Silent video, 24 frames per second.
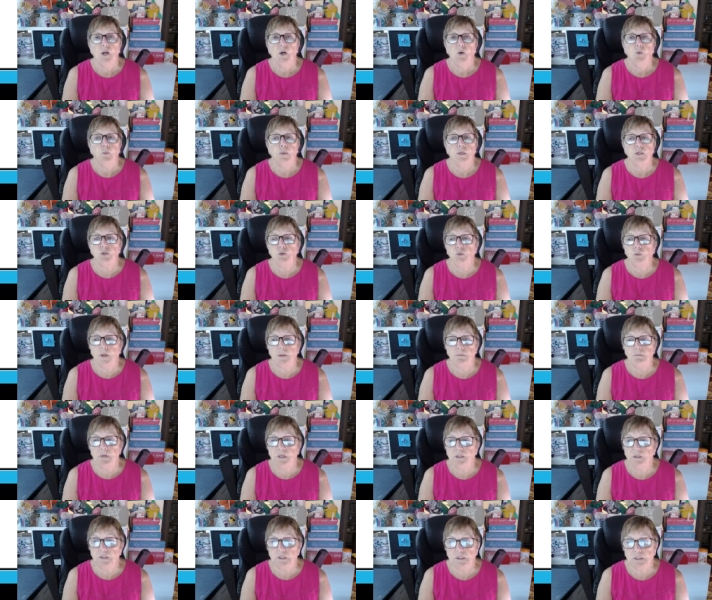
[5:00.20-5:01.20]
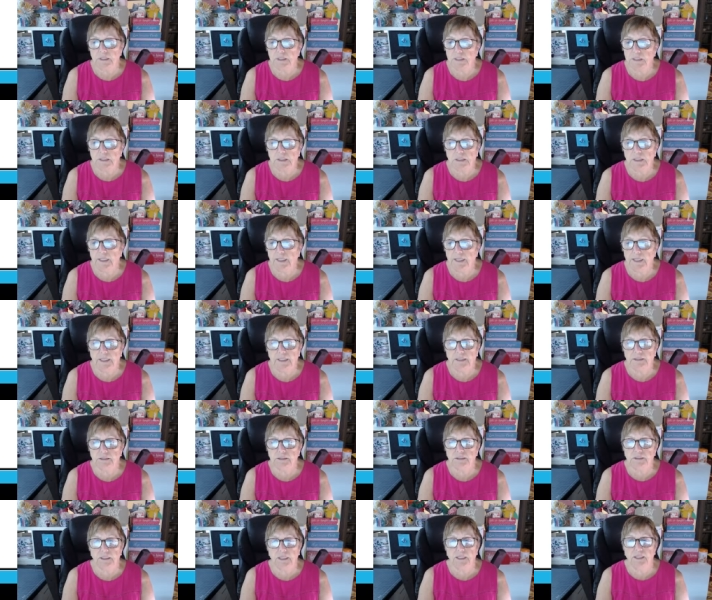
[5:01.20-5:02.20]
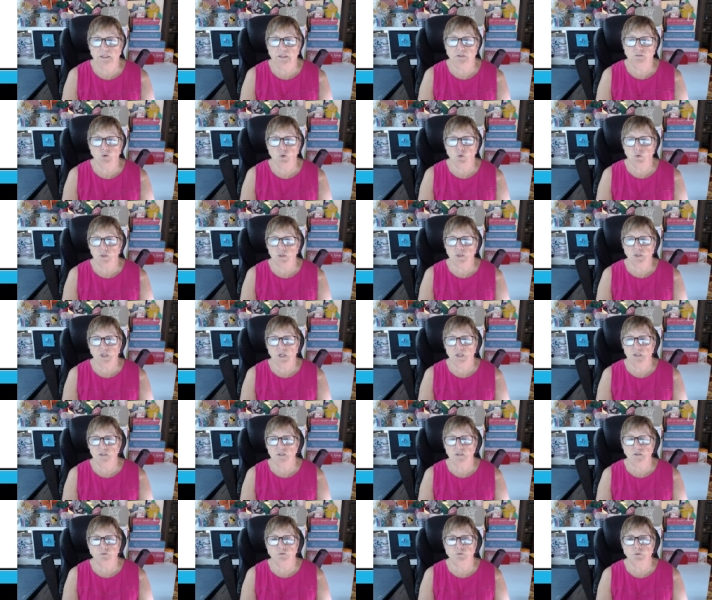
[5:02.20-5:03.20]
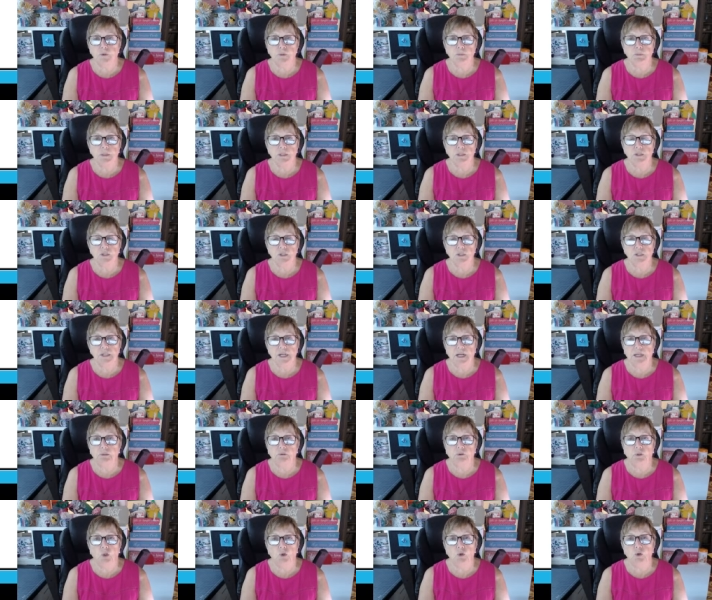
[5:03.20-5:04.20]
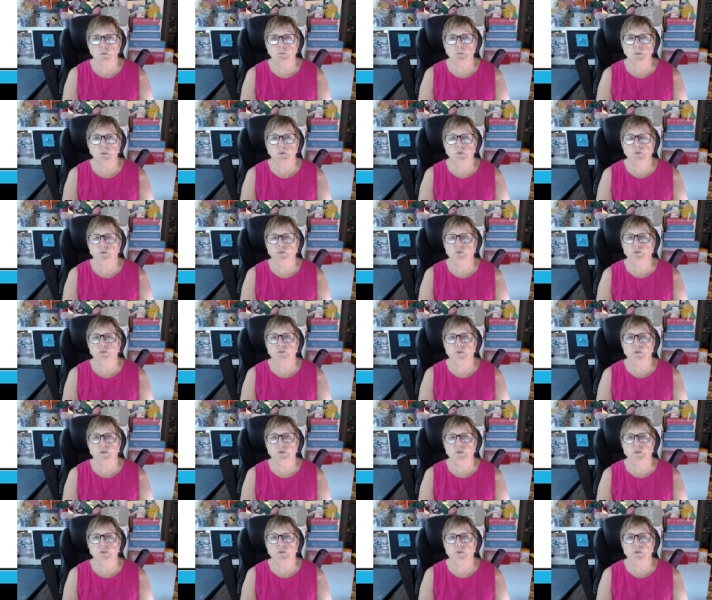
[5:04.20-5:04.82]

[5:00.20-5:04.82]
We do a monthly class and, of course, tons of freebies and downloadables